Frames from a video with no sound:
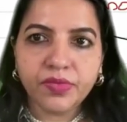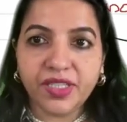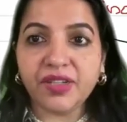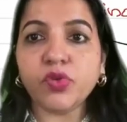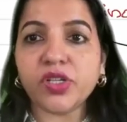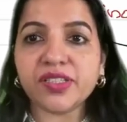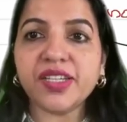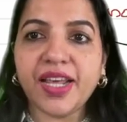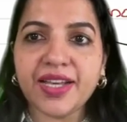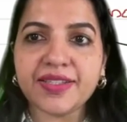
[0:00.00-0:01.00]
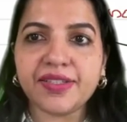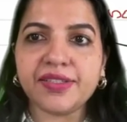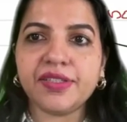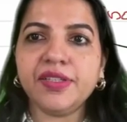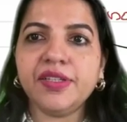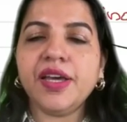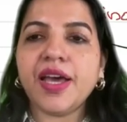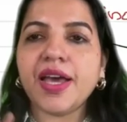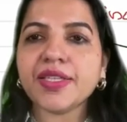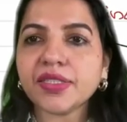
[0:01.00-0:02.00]
Then what is an acid?
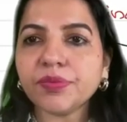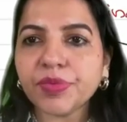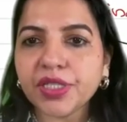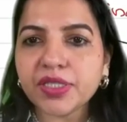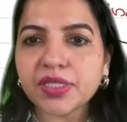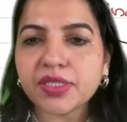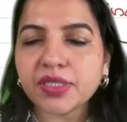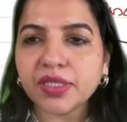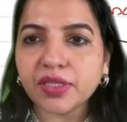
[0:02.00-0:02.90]
Acid means